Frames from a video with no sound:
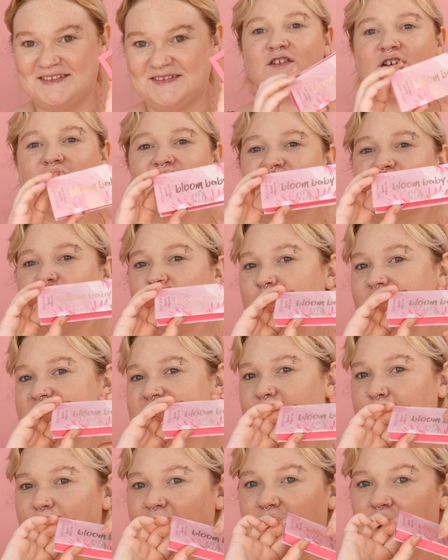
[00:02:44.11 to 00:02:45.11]
So this opens
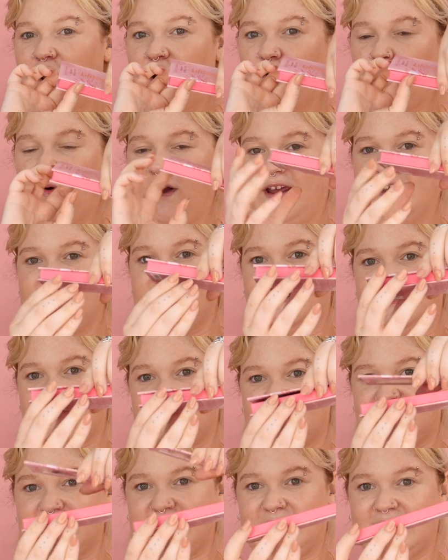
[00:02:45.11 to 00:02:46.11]
up long ways,
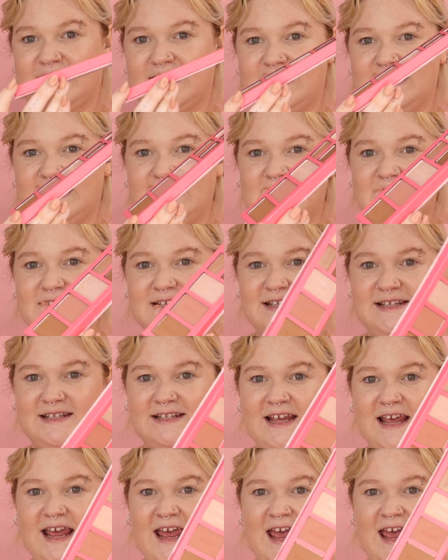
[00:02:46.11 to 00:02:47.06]
just like this,